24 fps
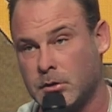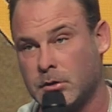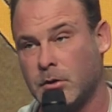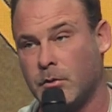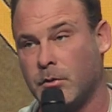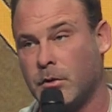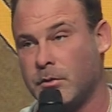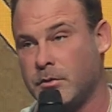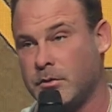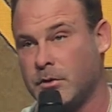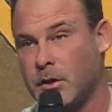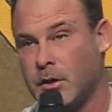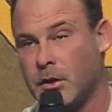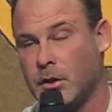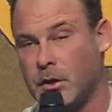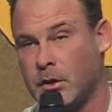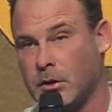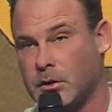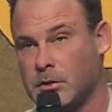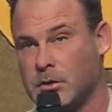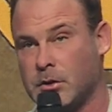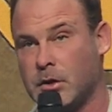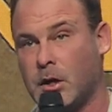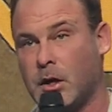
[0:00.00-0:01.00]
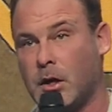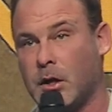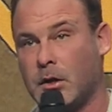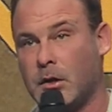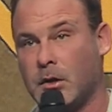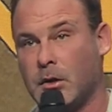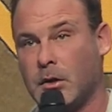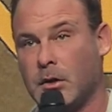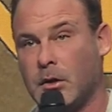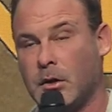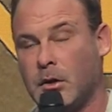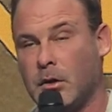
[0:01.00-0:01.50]
than we've sinned against God.
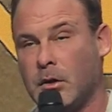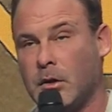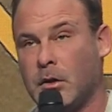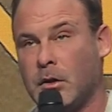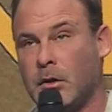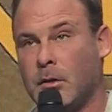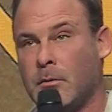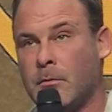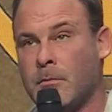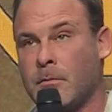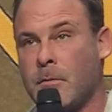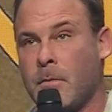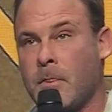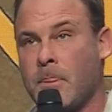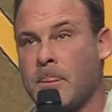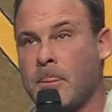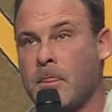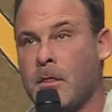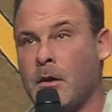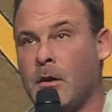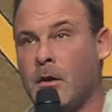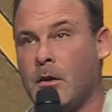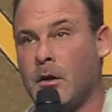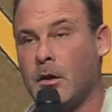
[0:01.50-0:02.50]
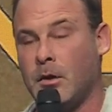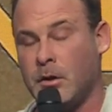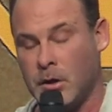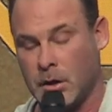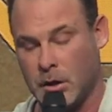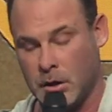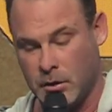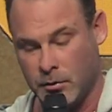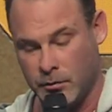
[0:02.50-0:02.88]
And yet,